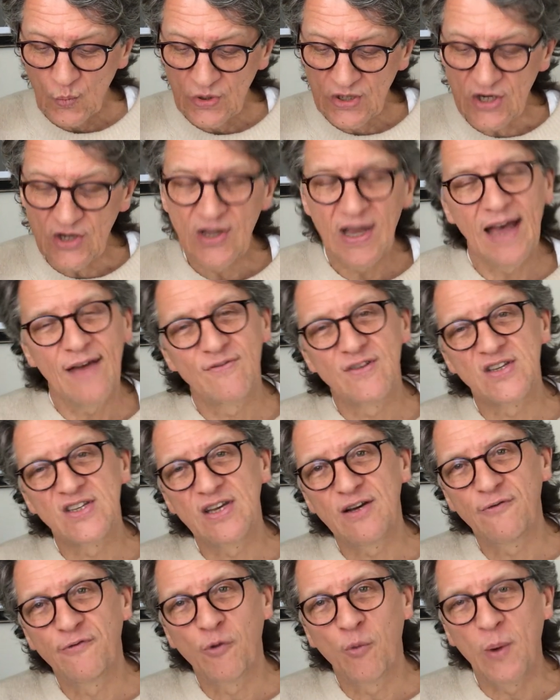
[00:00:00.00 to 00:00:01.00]
Do you have the
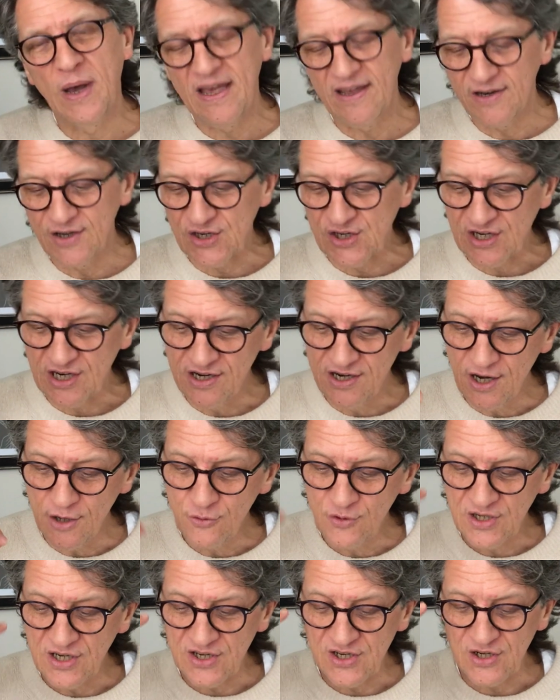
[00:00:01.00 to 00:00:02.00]
self-awareness to
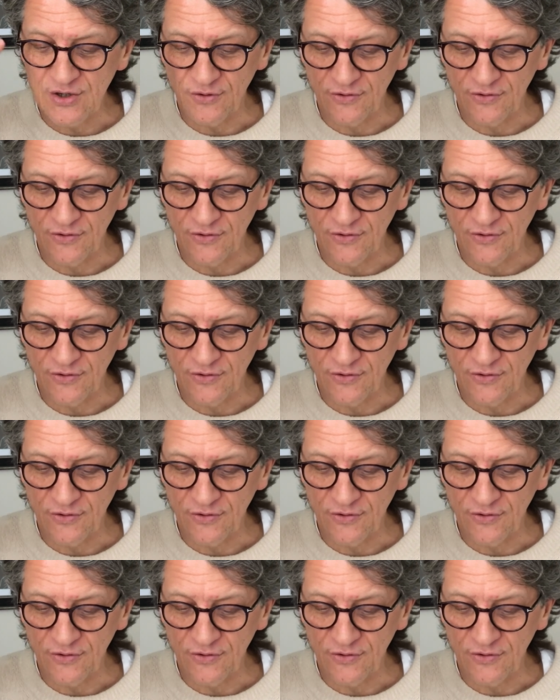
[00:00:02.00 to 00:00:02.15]
notice